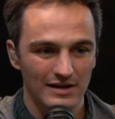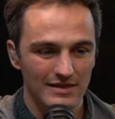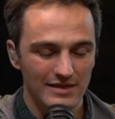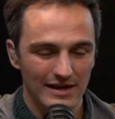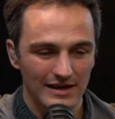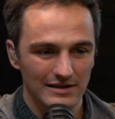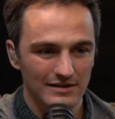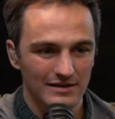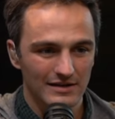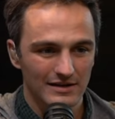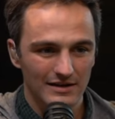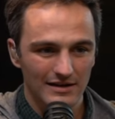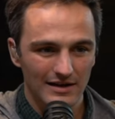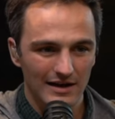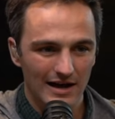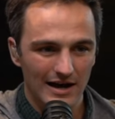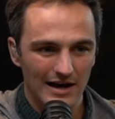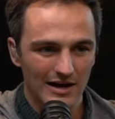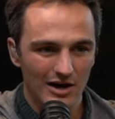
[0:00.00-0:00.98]
That
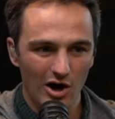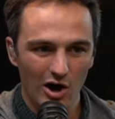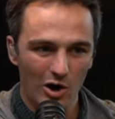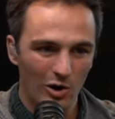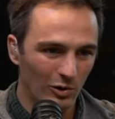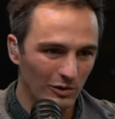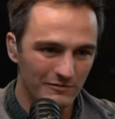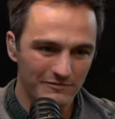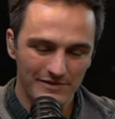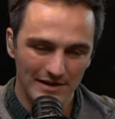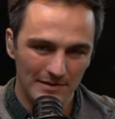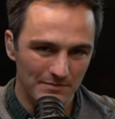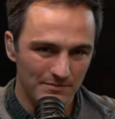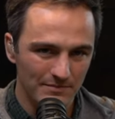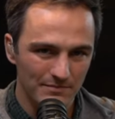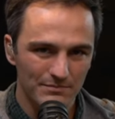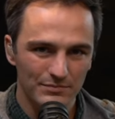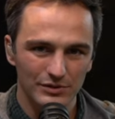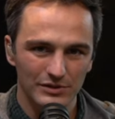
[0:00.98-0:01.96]
uh, all of
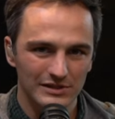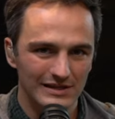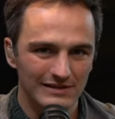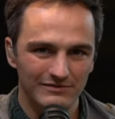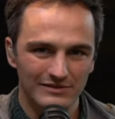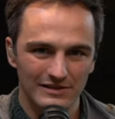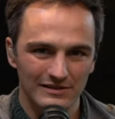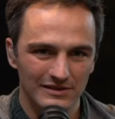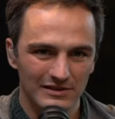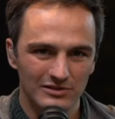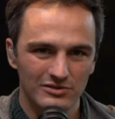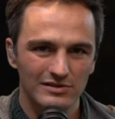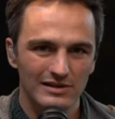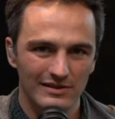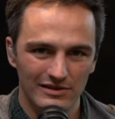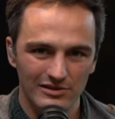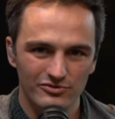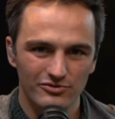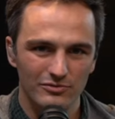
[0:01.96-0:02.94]
them believed in the
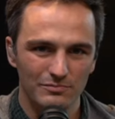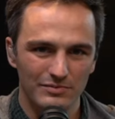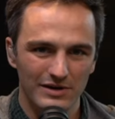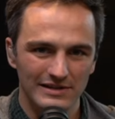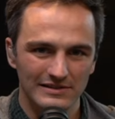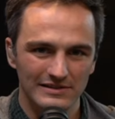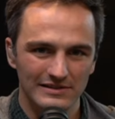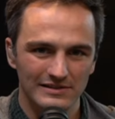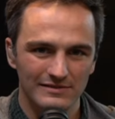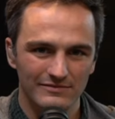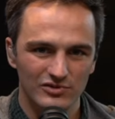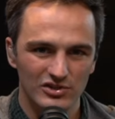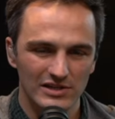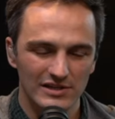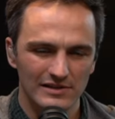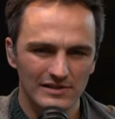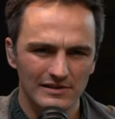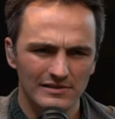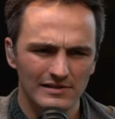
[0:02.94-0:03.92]
in the true presence of
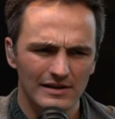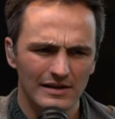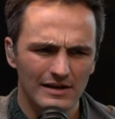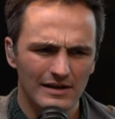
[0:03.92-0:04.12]
Jesus.